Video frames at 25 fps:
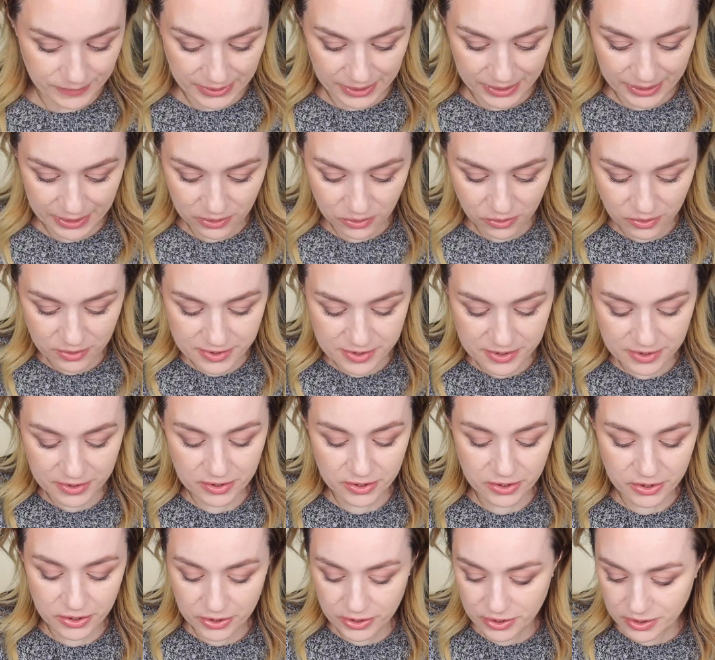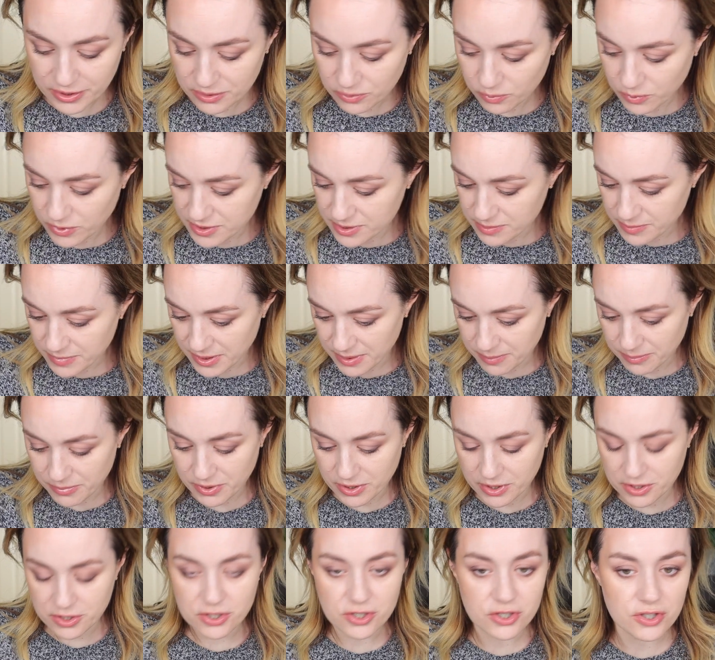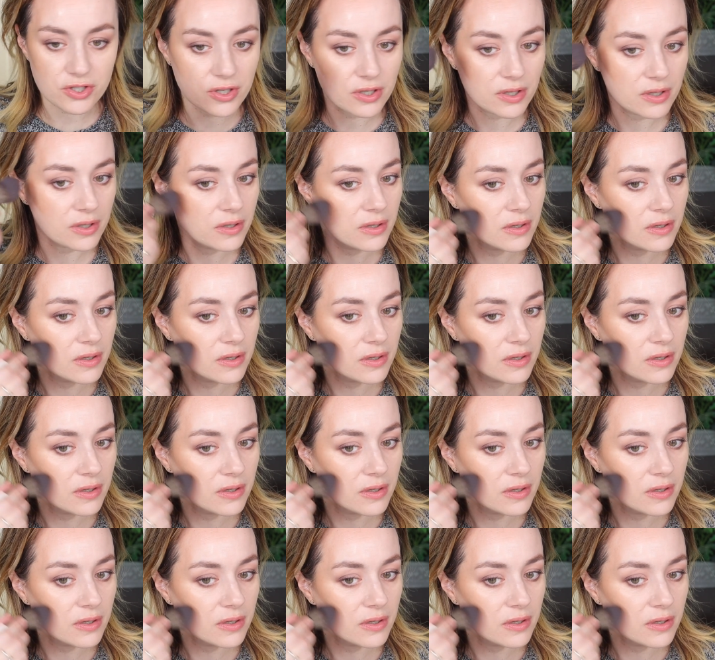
It looks good. Where's my brush?